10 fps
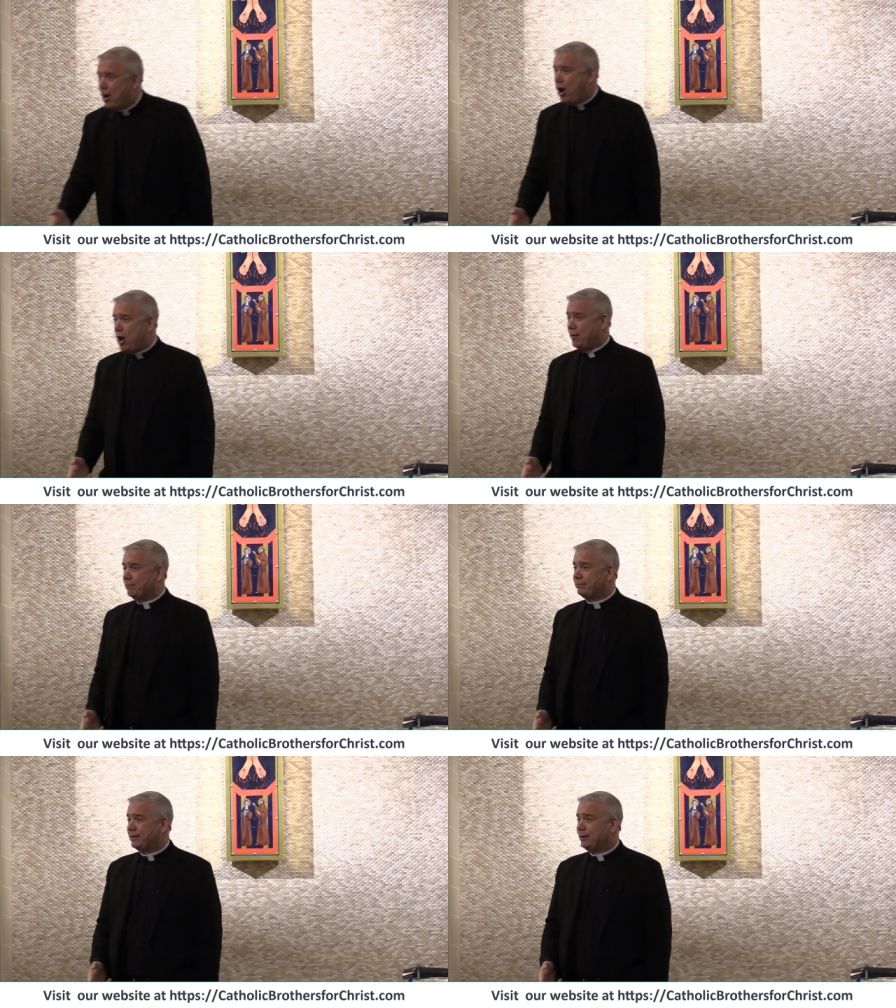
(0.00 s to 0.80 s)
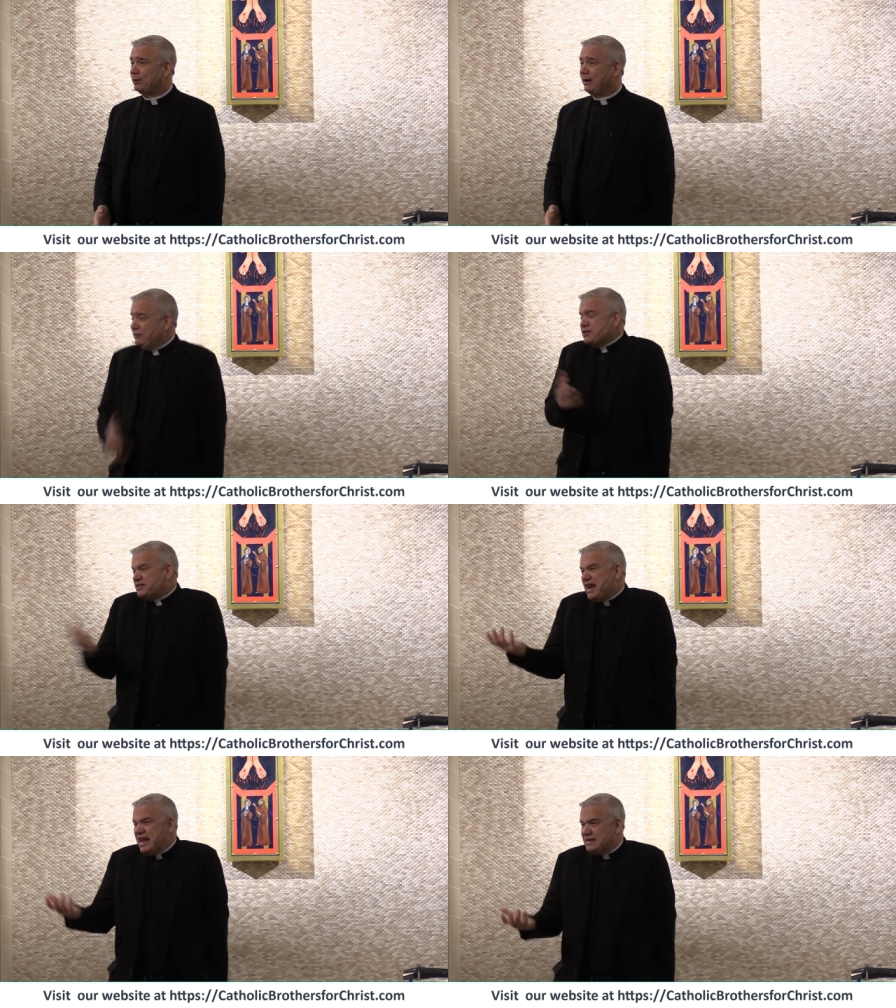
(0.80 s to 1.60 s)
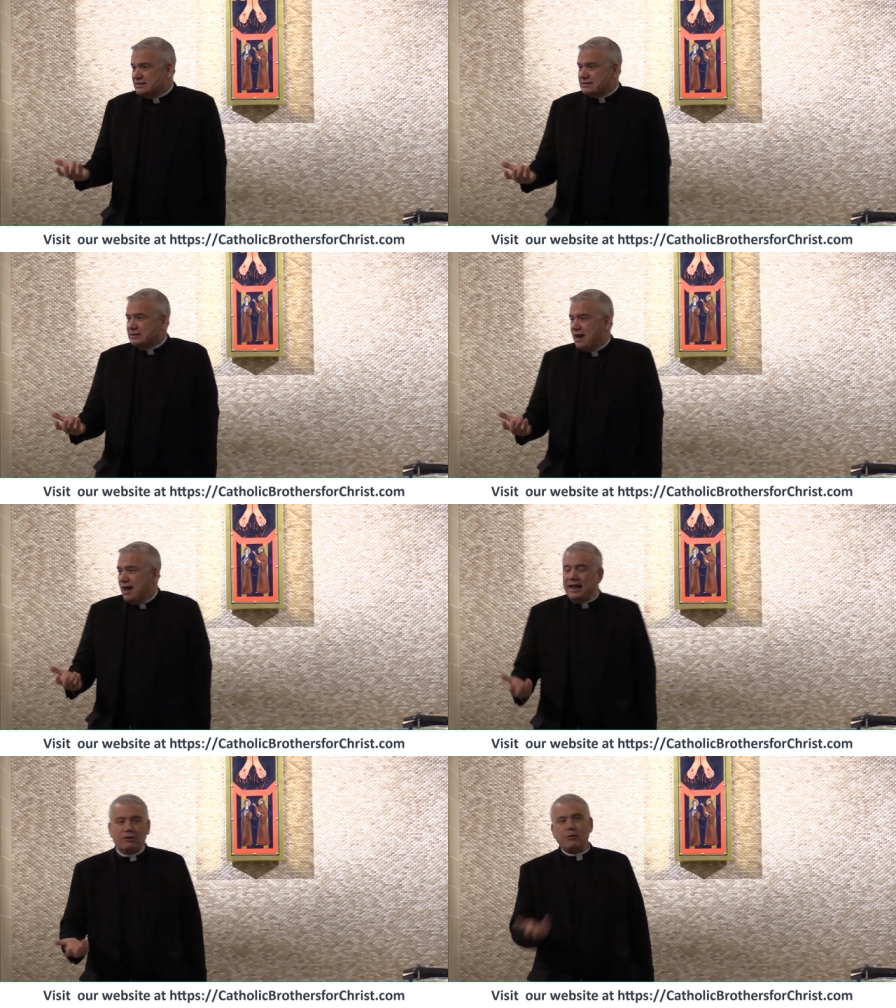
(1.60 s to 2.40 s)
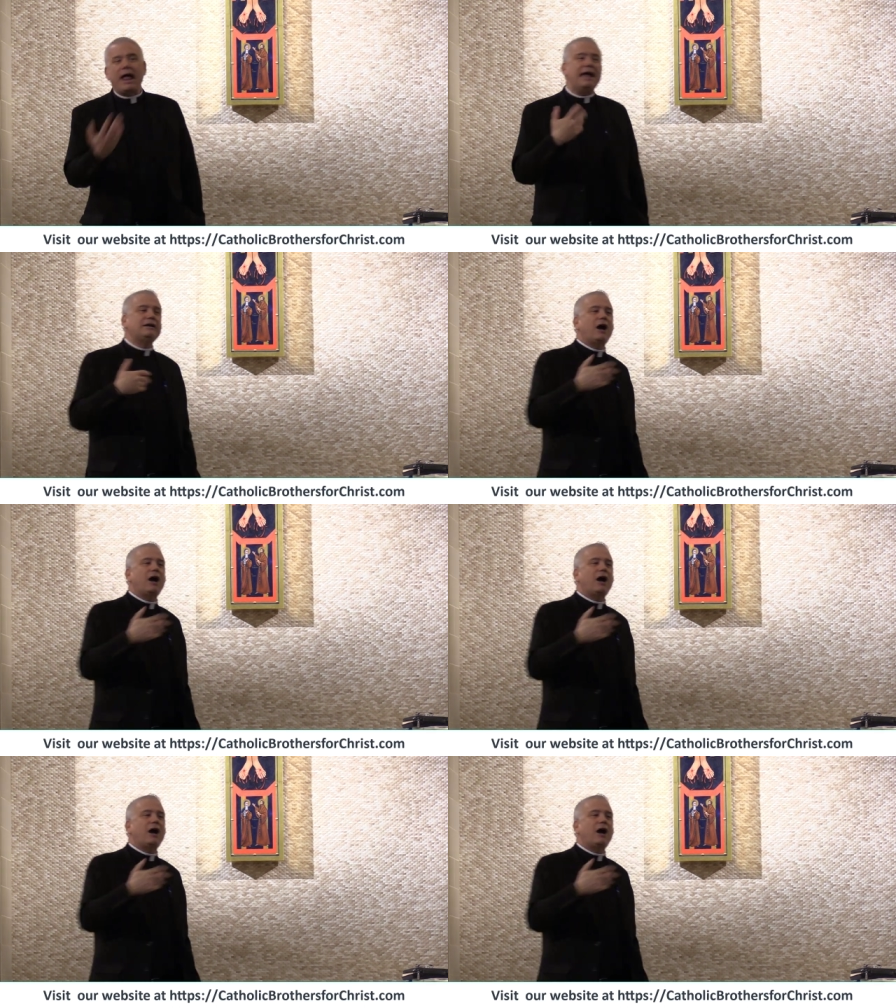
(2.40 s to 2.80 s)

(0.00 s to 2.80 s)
bomb. He just is. Like when I